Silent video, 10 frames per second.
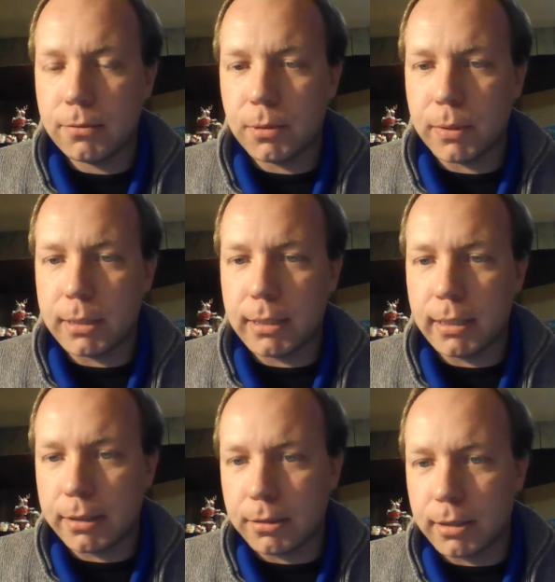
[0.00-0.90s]
from
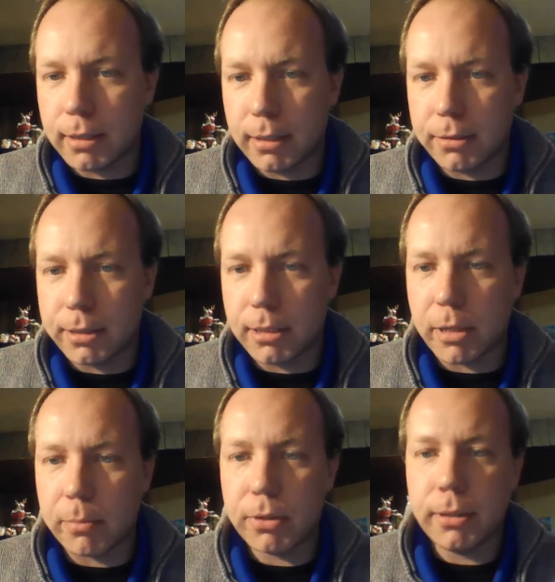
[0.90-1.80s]
another team
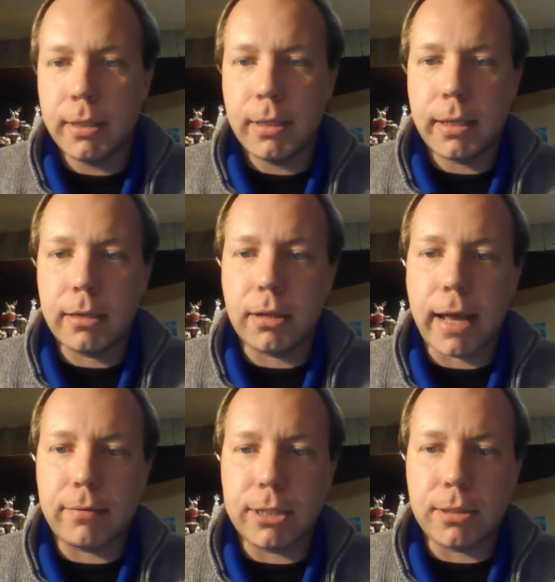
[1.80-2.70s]
member, and I'll
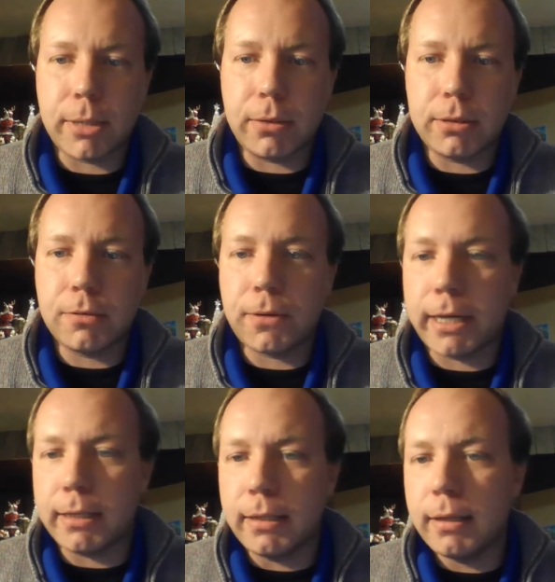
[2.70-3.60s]
average them out to
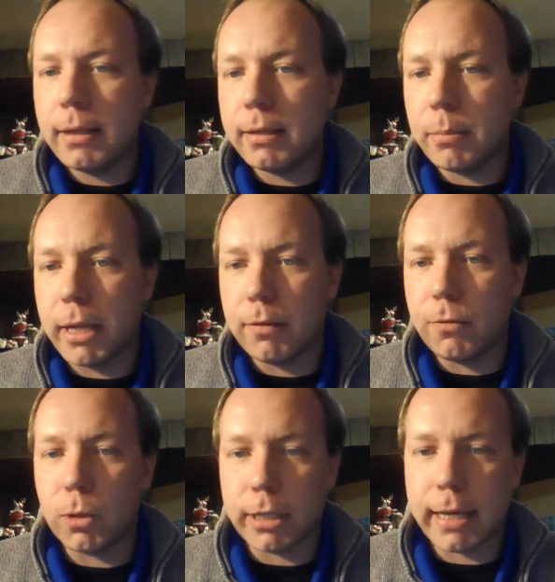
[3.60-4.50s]
find a demand
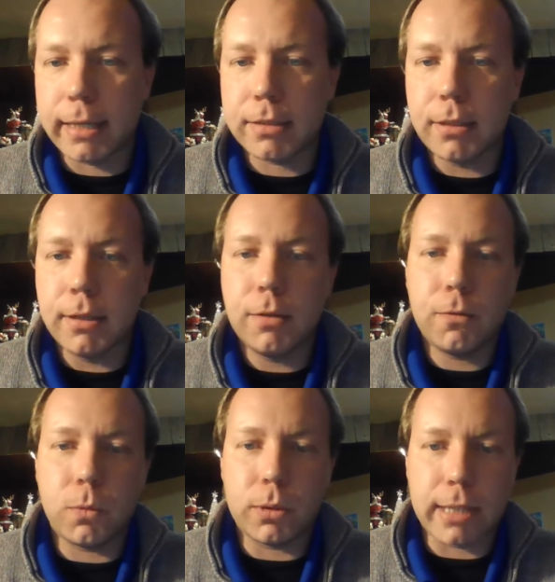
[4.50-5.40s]
forecast
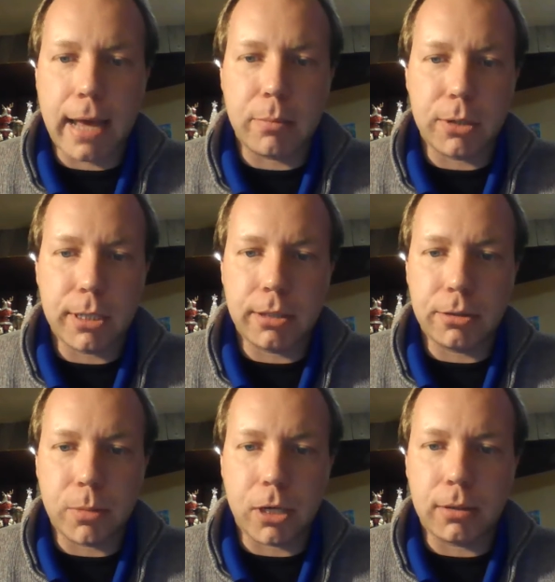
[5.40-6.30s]
for that
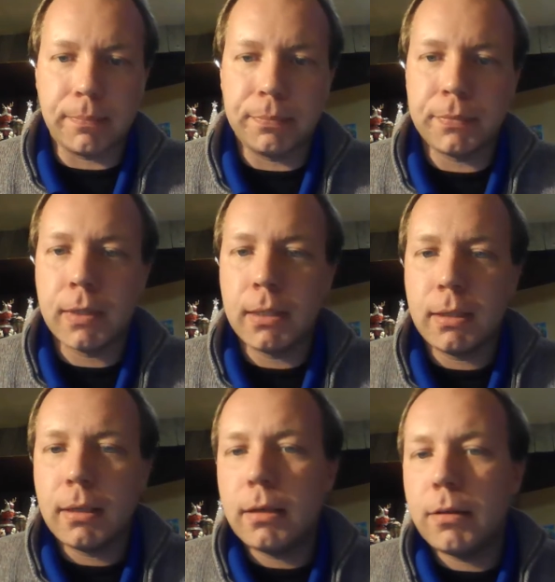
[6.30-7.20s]
particular model.
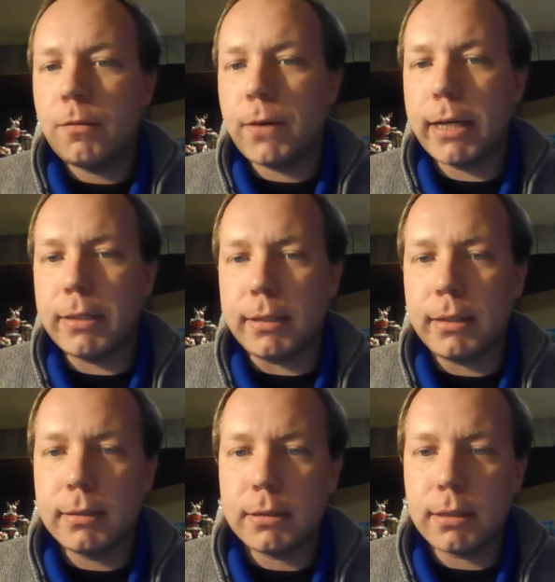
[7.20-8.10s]
Finally,
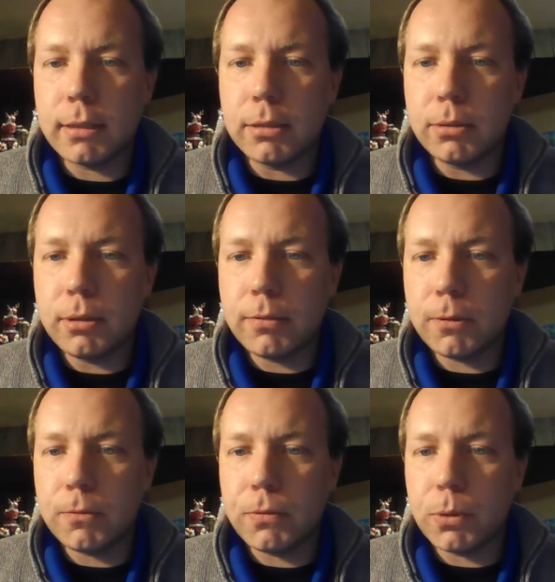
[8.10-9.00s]
to conclude the
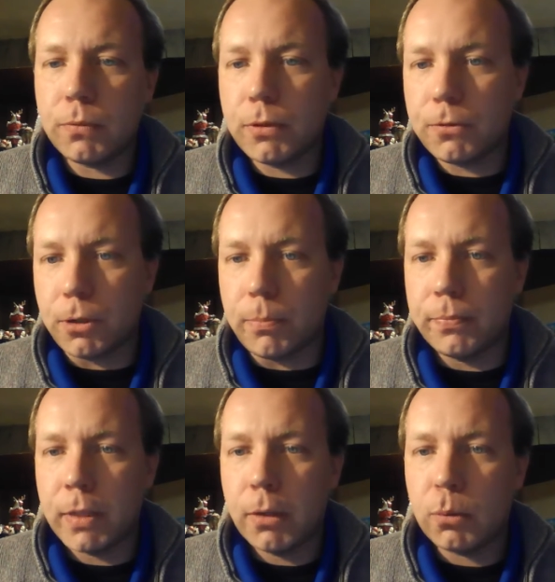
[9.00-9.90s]
overview of the firm,
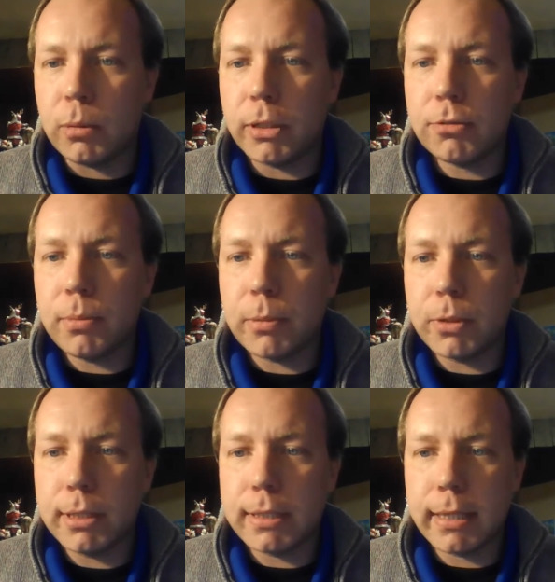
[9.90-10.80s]
we must
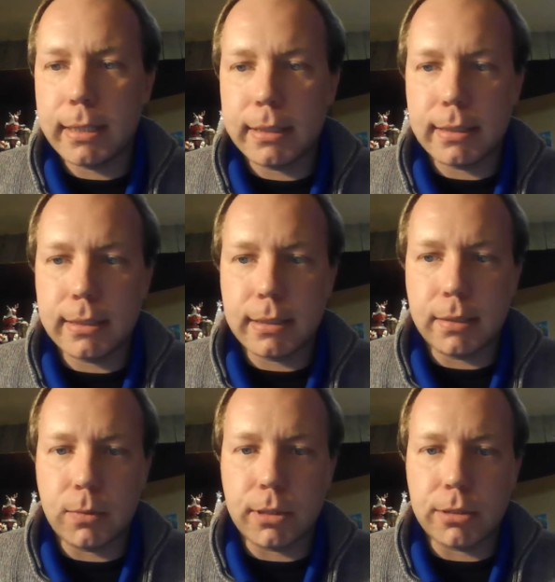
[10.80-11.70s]
remember to stay
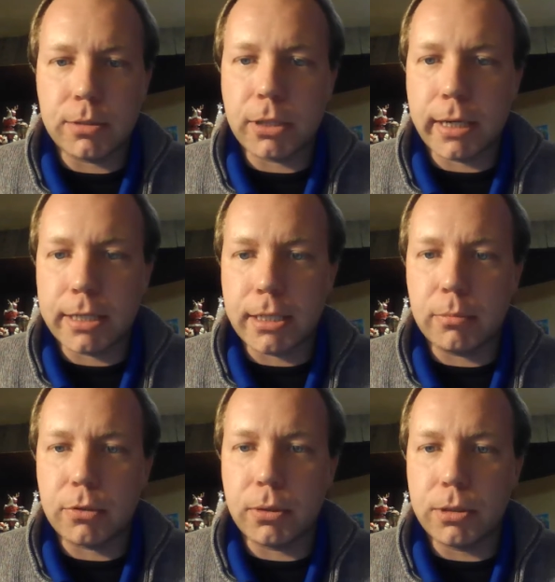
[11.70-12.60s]
consistent with our supply chain
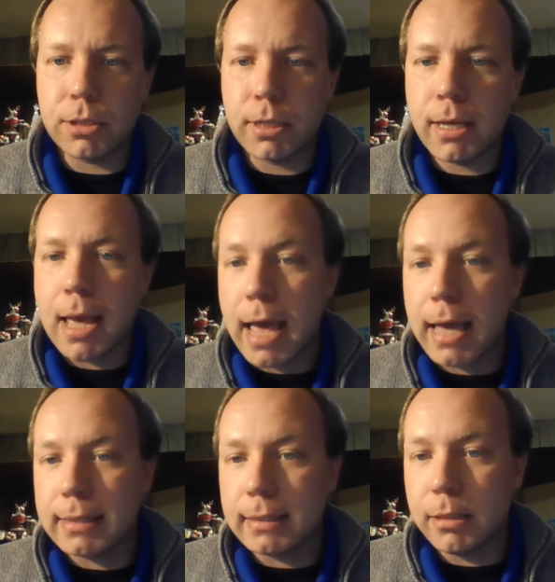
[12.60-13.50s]
approach.
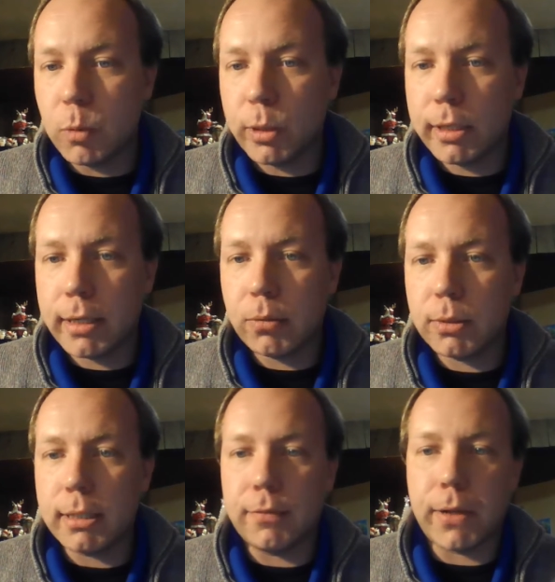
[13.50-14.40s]
As Lee pointed out
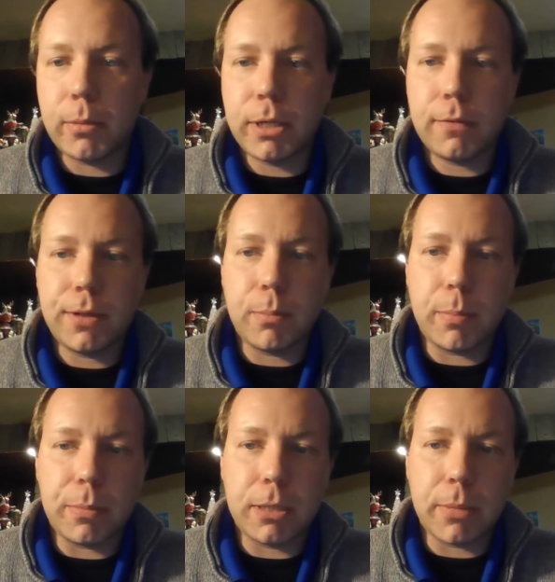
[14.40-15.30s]
with the development of the
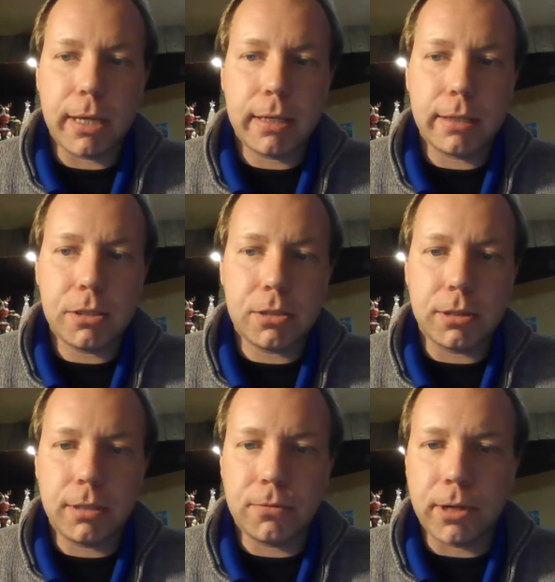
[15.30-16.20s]
demand
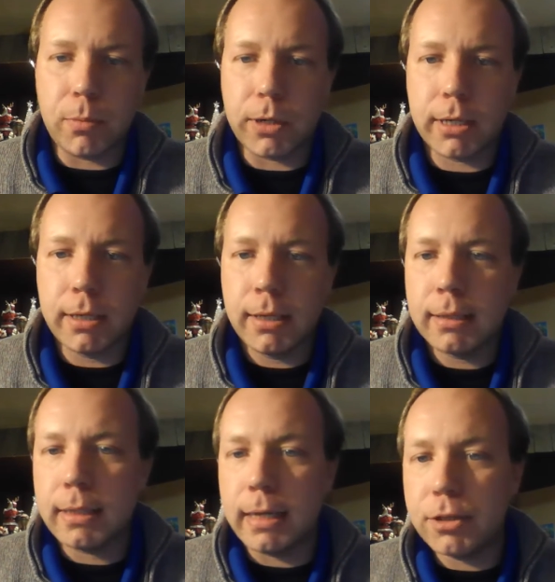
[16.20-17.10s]
uncertainty framework,
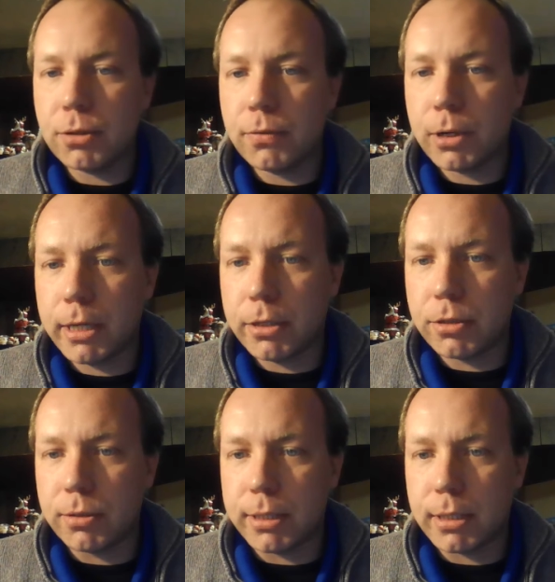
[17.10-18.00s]
the nature of our
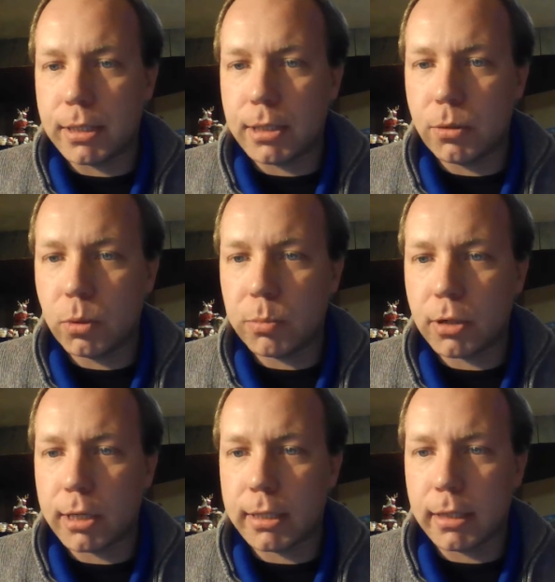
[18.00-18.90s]
industry is continual
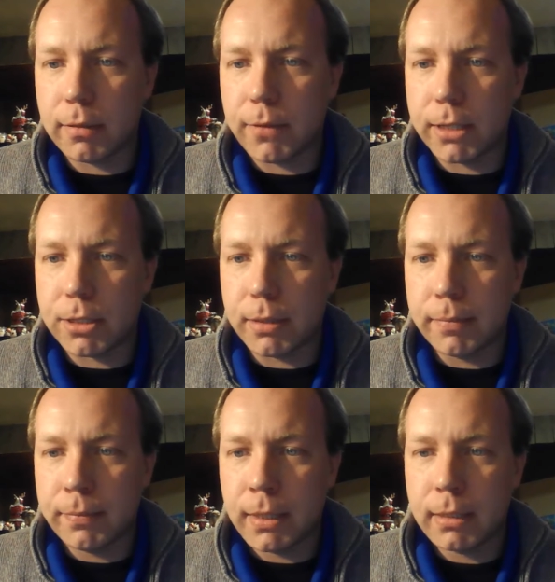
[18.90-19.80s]
product innovation.
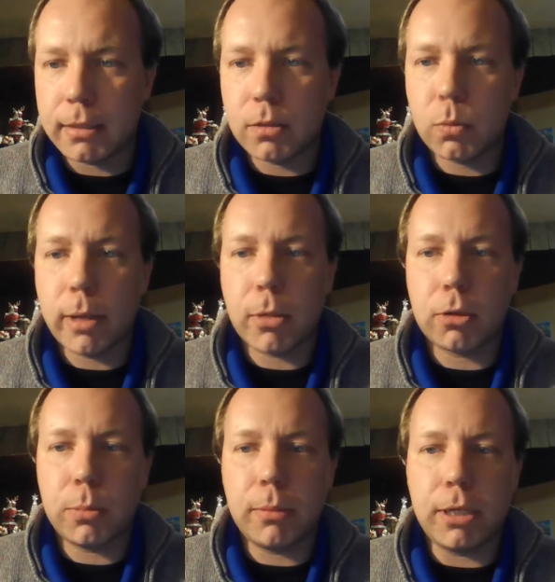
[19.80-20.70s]
This is why
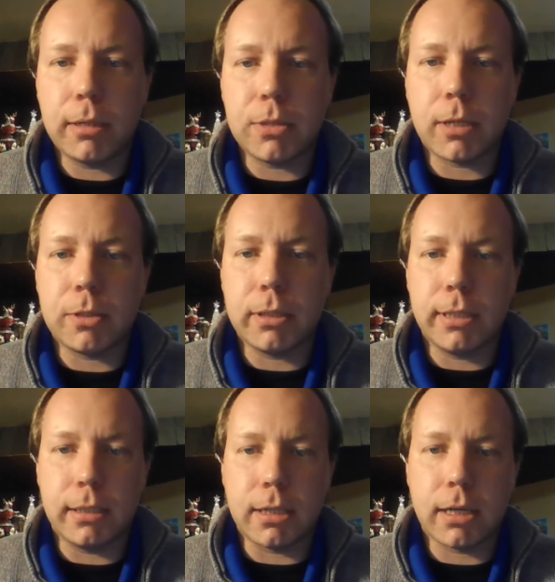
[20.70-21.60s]
Model B becomes
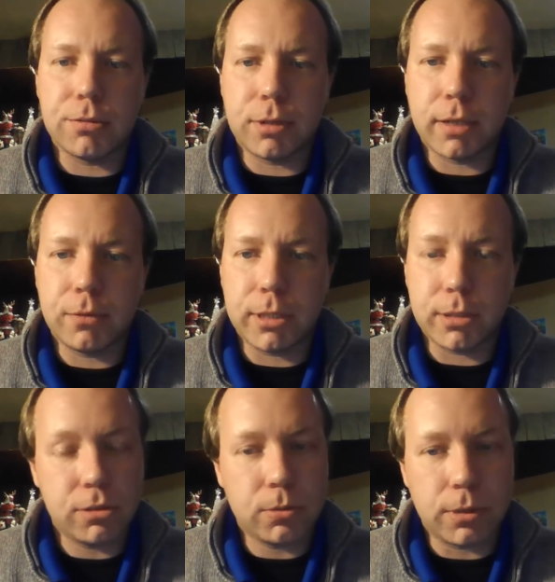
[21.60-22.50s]
obsolete and cost recoveries
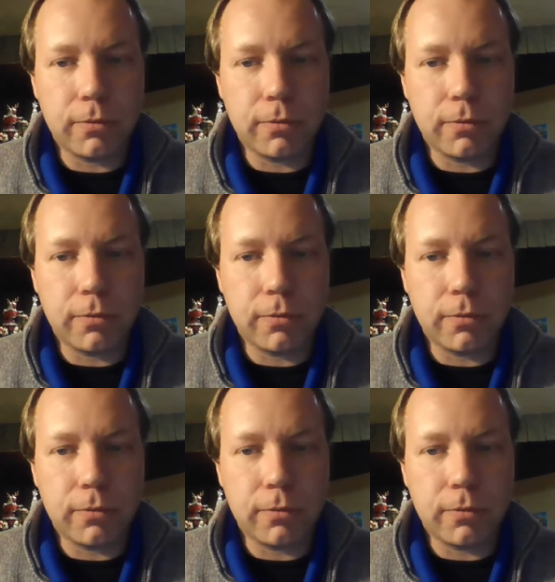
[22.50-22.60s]
are so